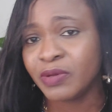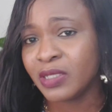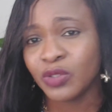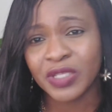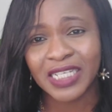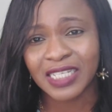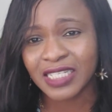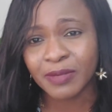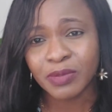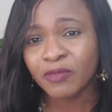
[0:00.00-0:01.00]
resources
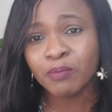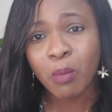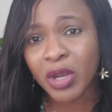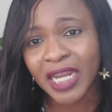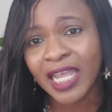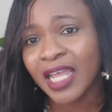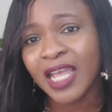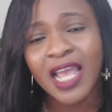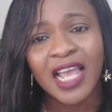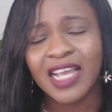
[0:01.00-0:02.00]
in terms of
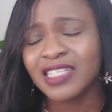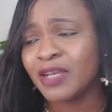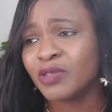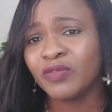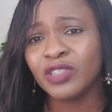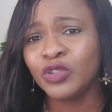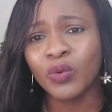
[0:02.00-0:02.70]
money, in terms of